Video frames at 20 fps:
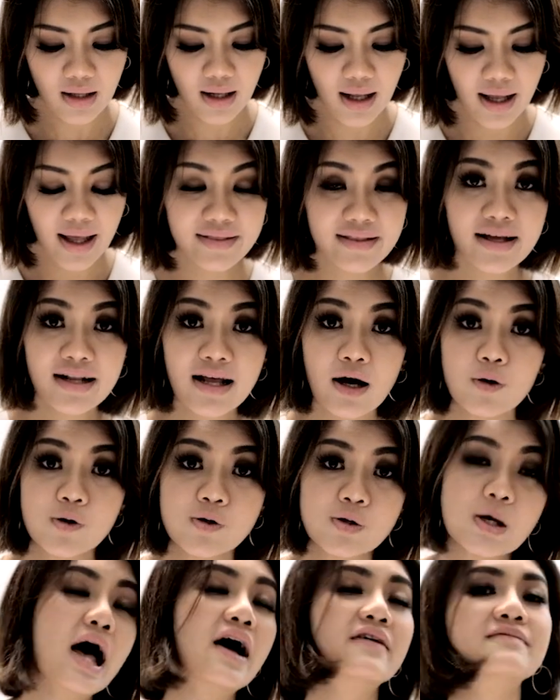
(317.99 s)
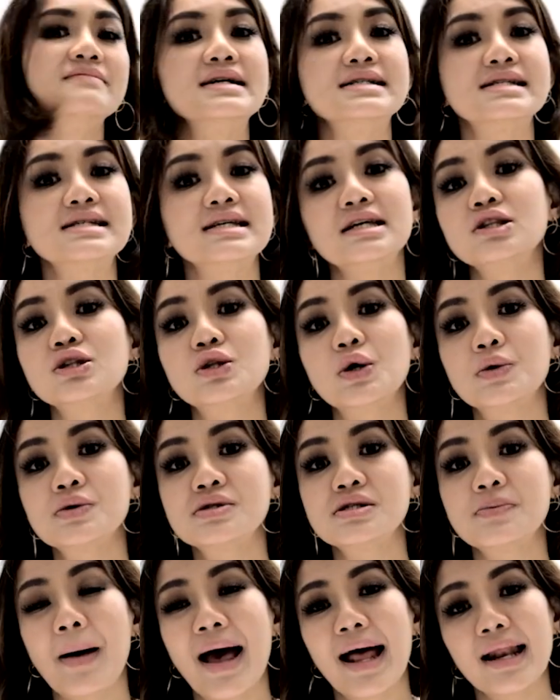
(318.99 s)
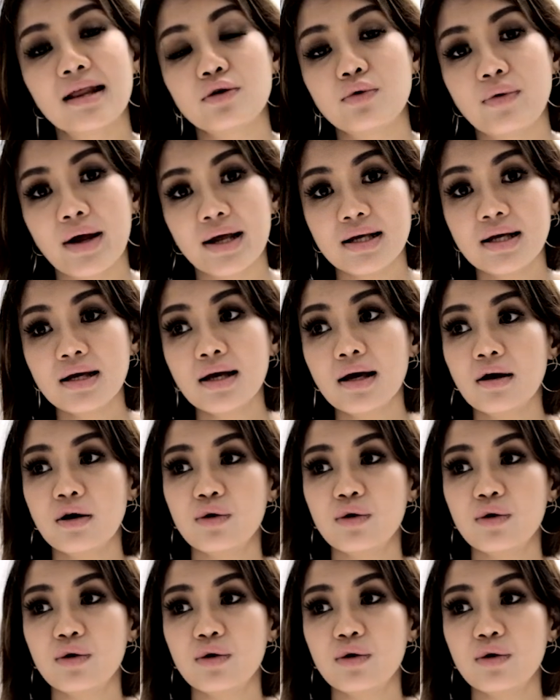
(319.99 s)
And then I also have my skin tones palette ready,